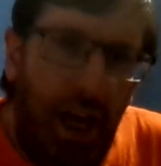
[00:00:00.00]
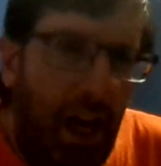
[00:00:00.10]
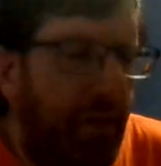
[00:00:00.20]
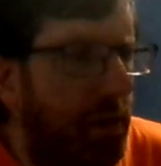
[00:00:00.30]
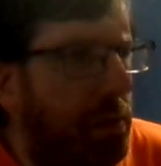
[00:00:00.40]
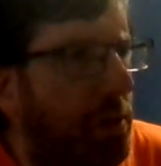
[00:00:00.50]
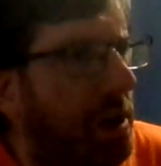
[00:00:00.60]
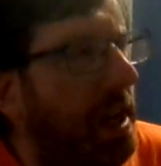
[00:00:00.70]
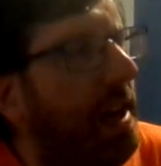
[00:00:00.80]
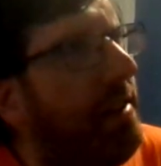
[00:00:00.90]

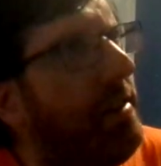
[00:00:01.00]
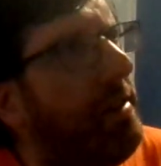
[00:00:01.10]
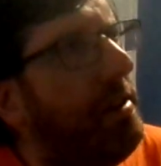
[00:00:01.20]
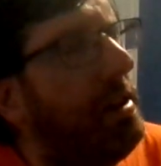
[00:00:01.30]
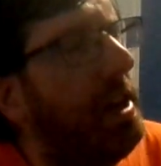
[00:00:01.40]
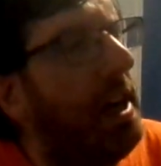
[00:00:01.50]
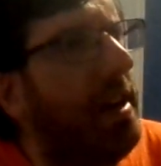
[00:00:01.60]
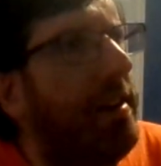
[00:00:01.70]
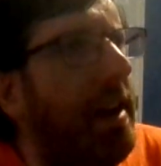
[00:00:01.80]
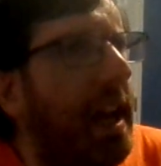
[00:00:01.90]
Everyone has a
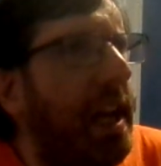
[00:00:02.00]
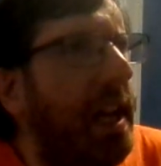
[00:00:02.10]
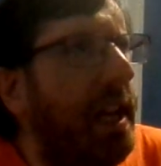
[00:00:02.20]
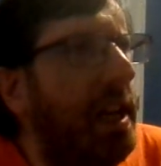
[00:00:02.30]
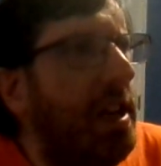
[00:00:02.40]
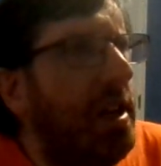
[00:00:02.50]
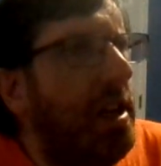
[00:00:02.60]
has a